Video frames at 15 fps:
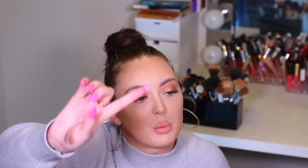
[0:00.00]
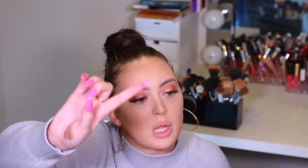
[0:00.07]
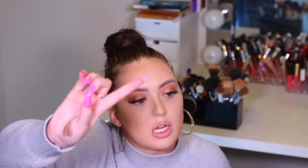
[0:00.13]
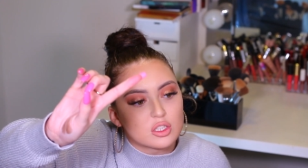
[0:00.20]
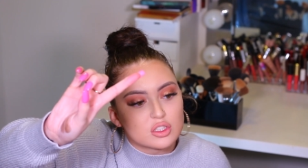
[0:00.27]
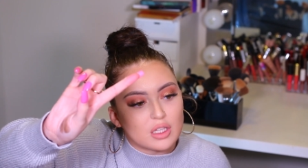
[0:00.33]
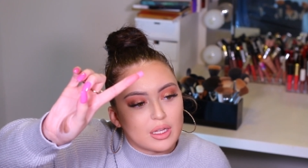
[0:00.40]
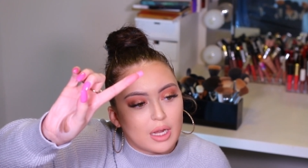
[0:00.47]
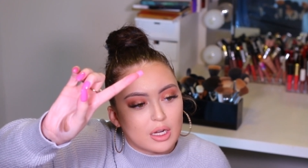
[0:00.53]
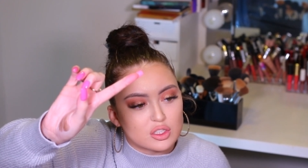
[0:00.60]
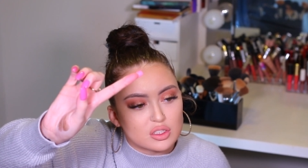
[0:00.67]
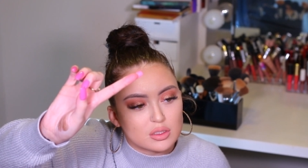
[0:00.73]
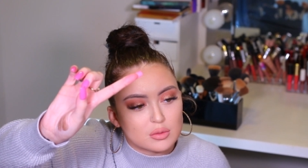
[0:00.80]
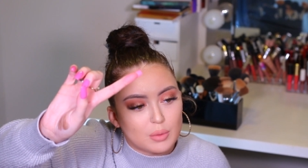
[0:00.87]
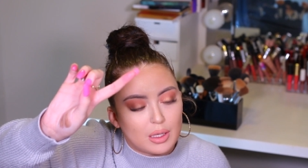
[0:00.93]
blush shade
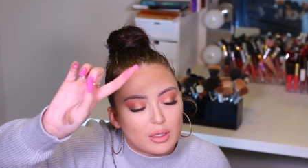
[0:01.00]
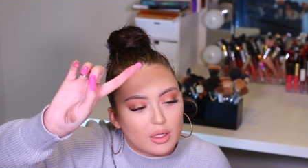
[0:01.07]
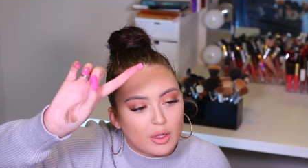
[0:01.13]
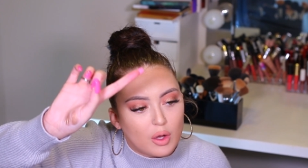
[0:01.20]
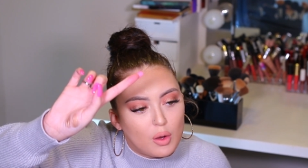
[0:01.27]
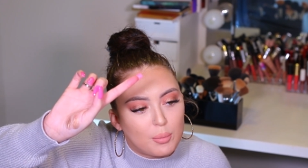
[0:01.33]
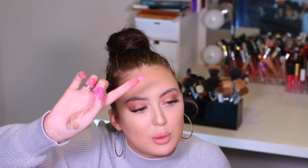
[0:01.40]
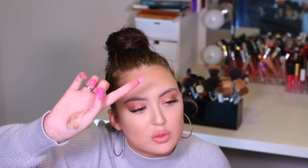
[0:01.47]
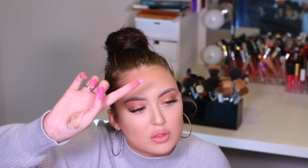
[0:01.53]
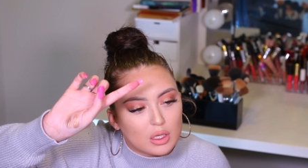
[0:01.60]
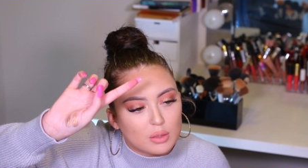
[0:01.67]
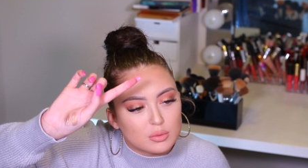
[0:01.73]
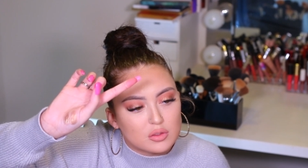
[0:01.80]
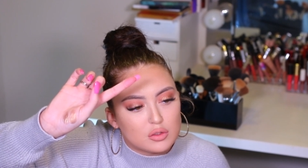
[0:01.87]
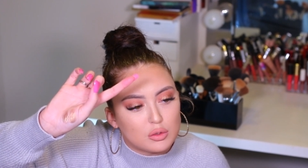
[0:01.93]
actually as well. I almost
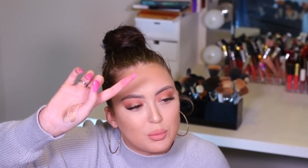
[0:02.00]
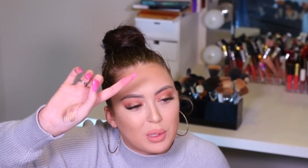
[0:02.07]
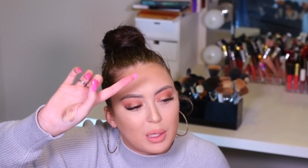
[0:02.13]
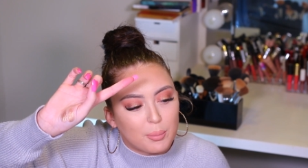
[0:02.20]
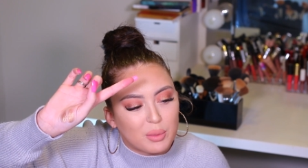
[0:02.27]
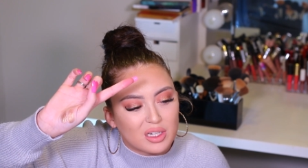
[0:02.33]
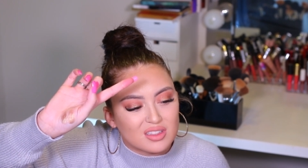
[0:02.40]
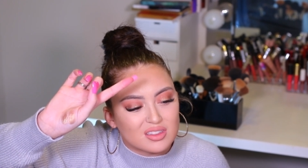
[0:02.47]
thought it was too pink, but